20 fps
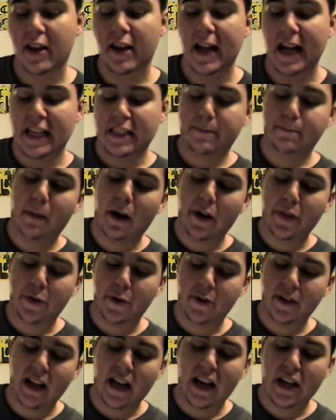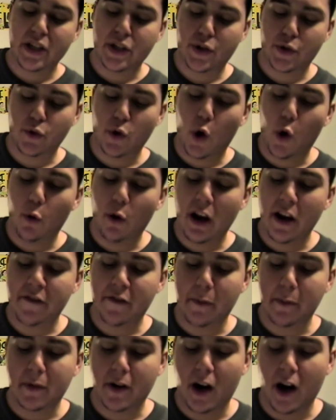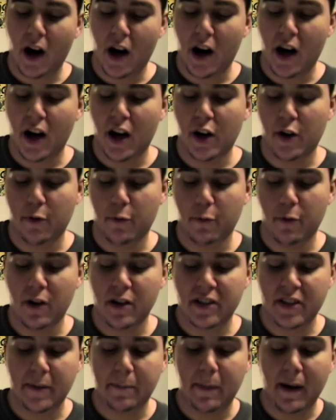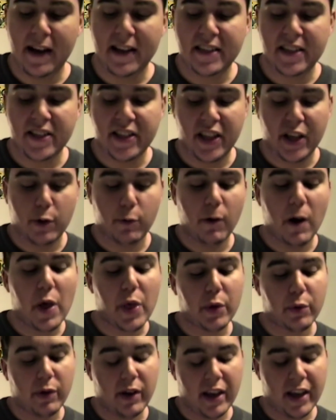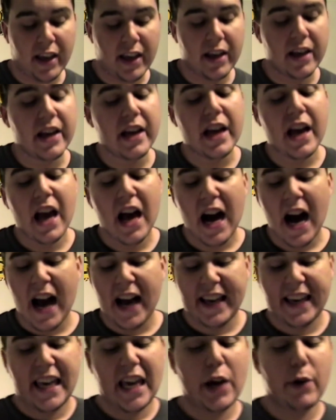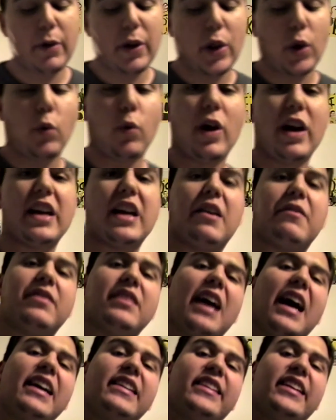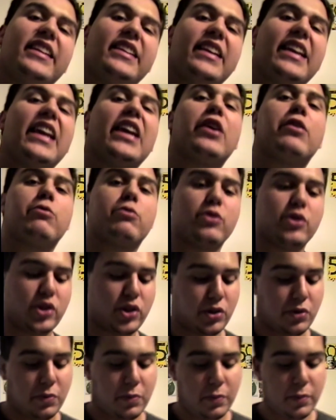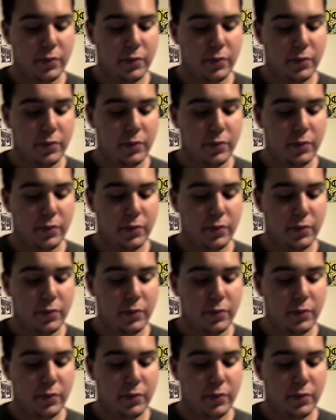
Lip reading: As mother and I stroll away from car, rusted by acidic weathering, I carry the weight of 19 years